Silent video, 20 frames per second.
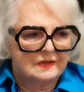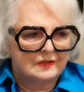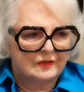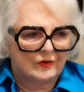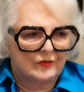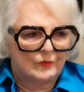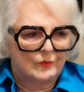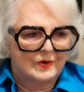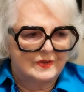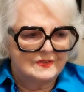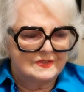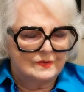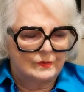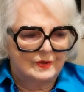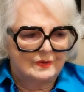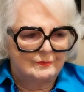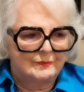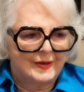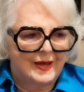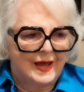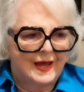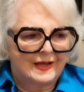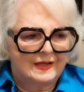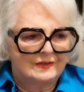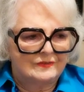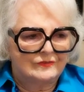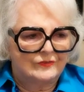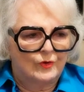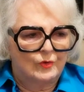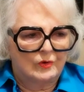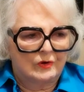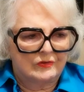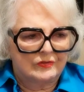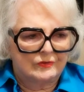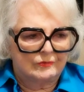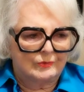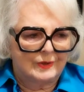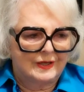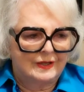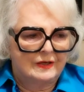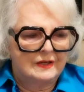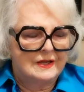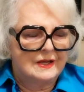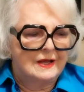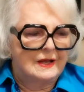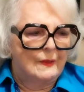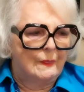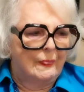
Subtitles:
you know, the ones that went back and forth, mm-hmm. around.